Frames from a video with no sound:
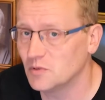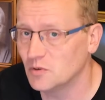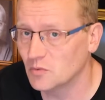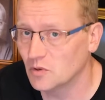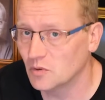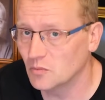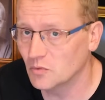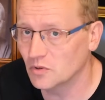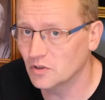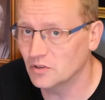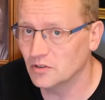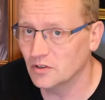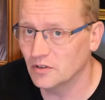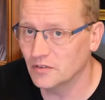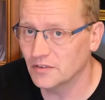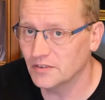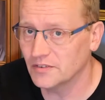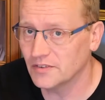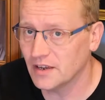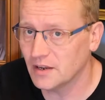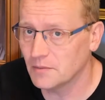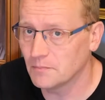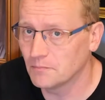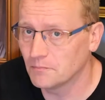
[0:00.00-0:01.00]
one would have done the
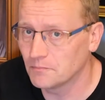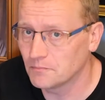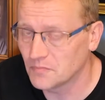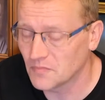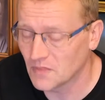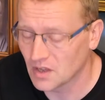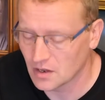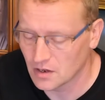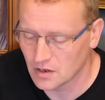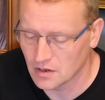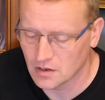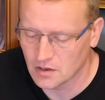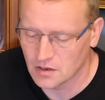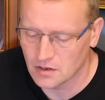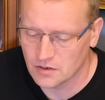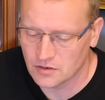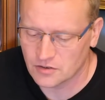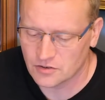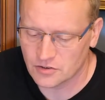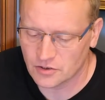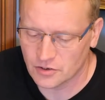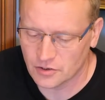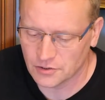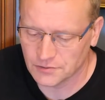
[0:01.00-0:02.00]
same.
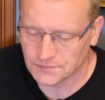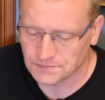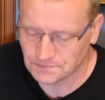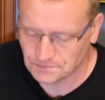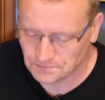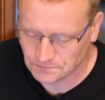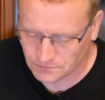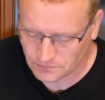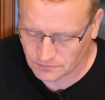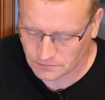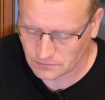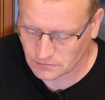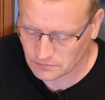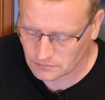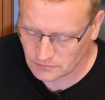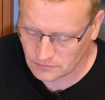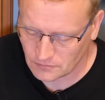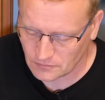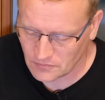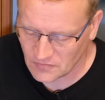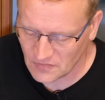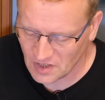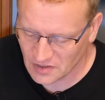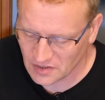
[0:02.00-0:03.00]
So
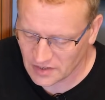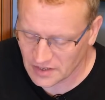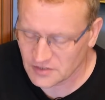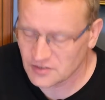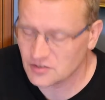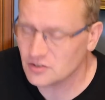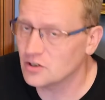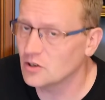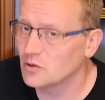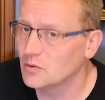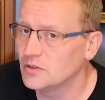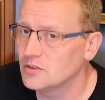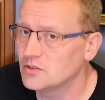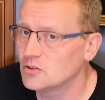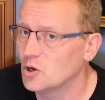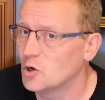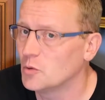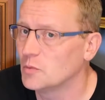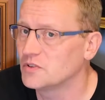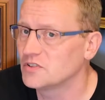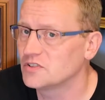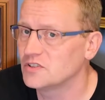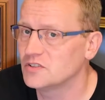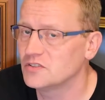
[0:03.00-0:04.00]
let's go into
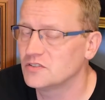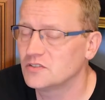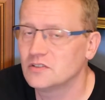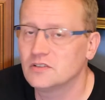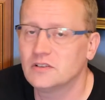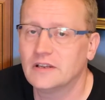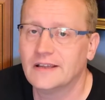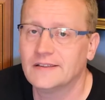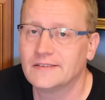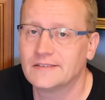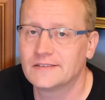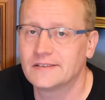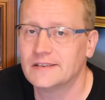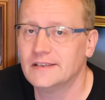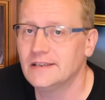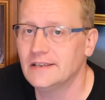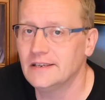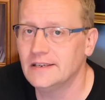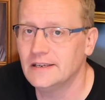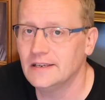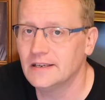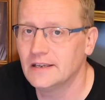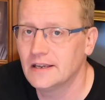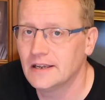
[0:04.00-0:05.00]
Home Assistant and
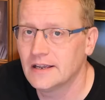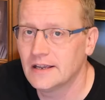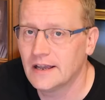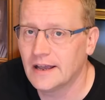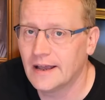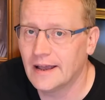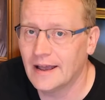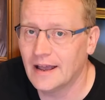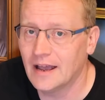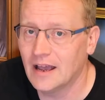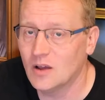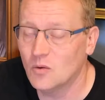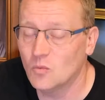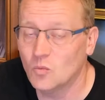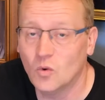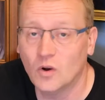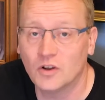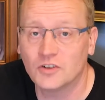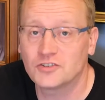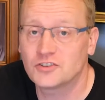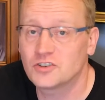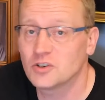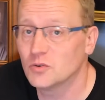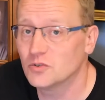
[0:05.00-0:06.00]
see
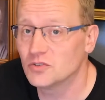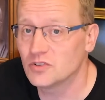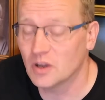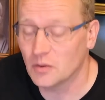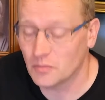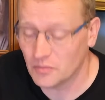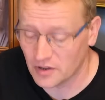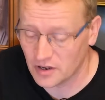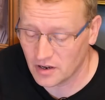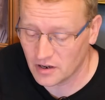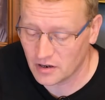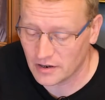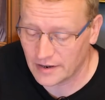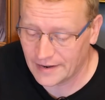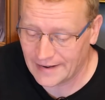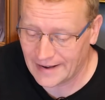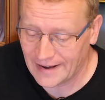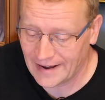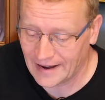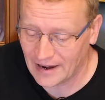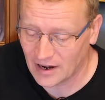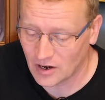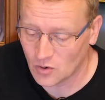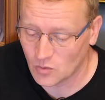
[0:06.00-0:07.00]
what shows up there and
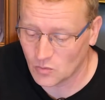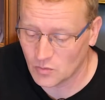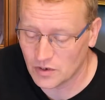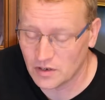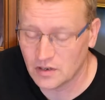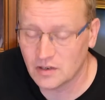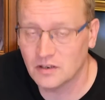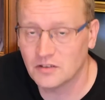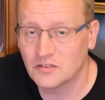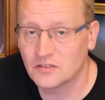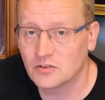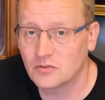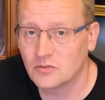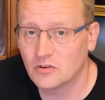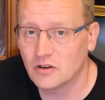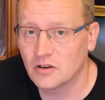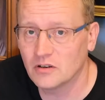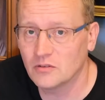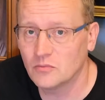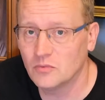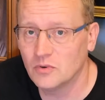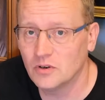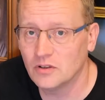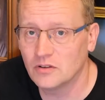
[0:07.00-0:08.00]
how we can
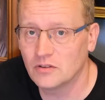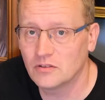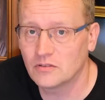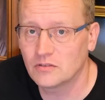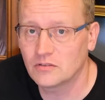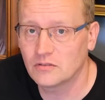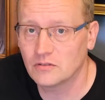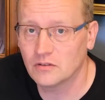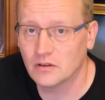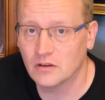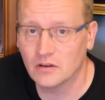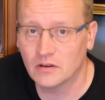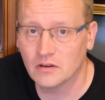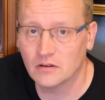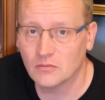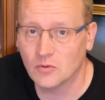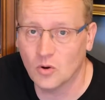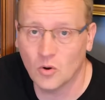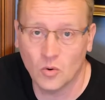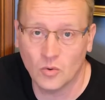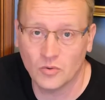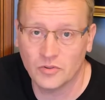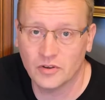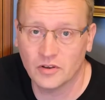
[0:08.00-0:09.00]
integrate it with
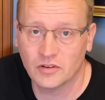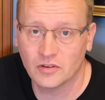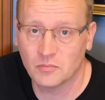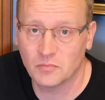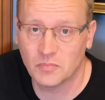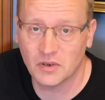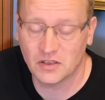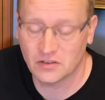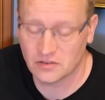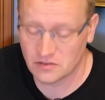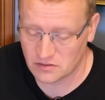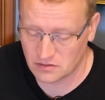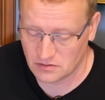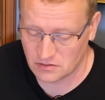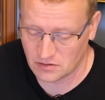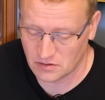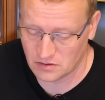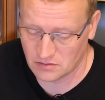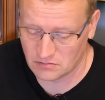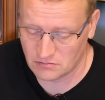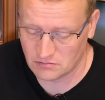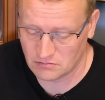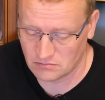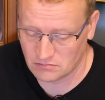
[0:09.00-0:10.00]
all the other bits
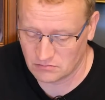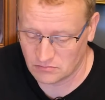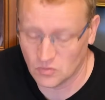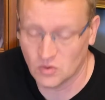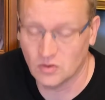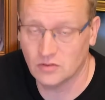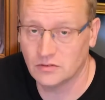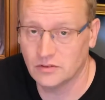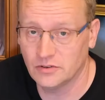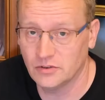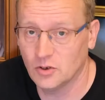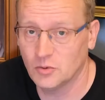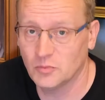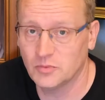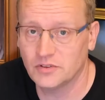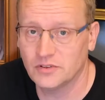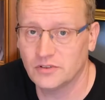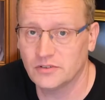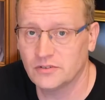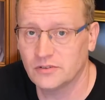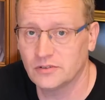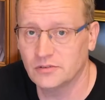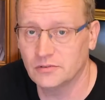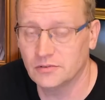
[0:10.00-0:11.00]
in Home
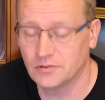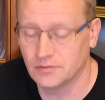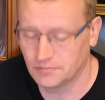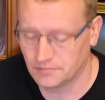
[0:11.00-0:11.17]
Assistant.